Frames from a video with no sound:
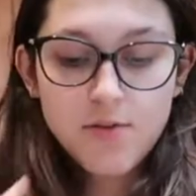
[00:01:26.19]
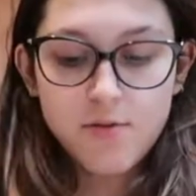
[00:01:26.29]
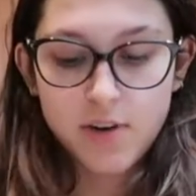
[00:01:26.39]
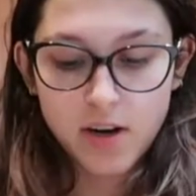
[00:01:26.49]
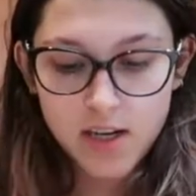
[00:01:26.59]

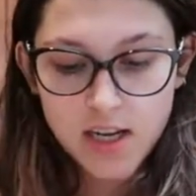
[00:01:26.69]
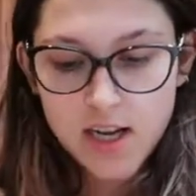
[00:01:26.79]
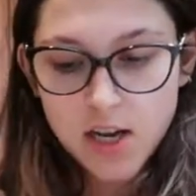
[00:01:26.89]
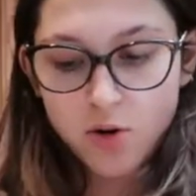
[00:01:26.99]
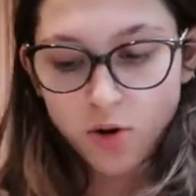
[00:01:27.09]

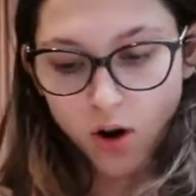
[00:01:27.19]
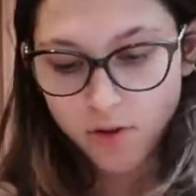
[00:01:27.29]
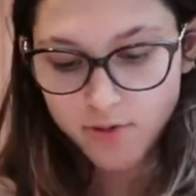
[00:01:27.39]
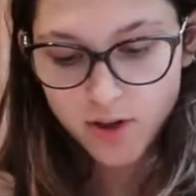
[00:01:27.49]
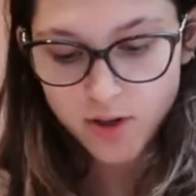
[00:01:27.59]
Verity
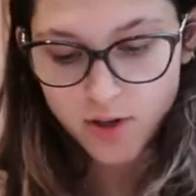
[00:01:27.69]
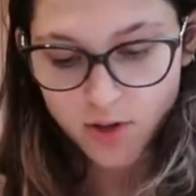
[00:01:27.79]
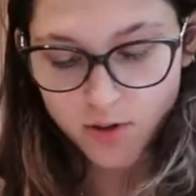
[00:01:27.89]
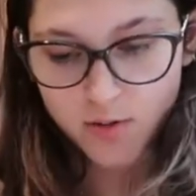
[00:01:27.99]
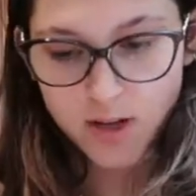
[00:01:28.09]
Crawford,
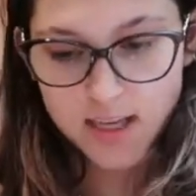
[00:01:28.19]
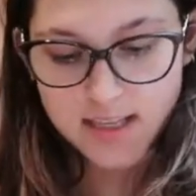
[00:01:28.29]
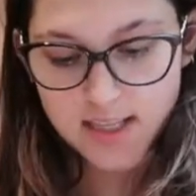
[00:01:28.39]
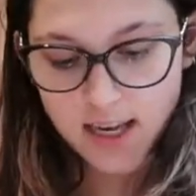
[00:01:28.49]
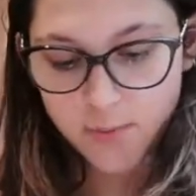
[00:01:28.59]
who
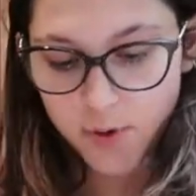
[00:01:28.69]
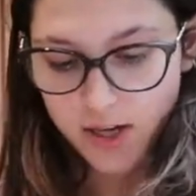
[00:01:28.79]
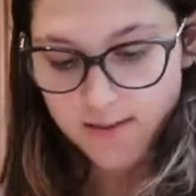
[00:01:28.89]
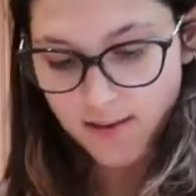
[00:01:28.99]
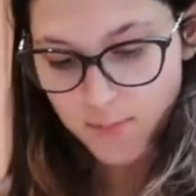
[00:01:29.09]
is like a
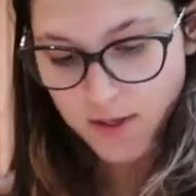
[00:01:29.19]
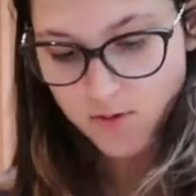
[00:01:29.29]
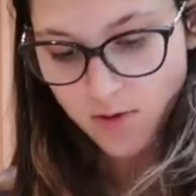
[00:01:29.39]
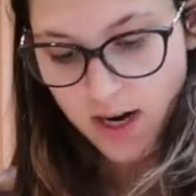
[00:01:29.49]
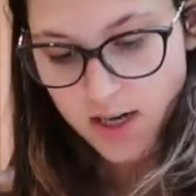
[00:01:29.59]
pretty famous
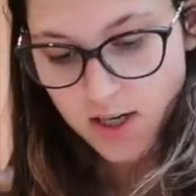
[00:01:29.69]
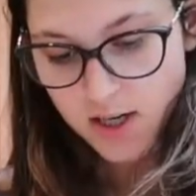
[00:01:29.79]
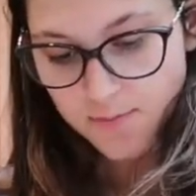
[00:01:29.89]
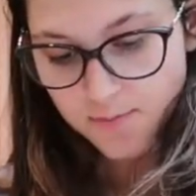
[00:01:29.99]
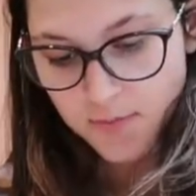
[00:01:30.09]

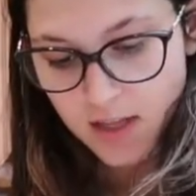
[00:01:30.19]
writer,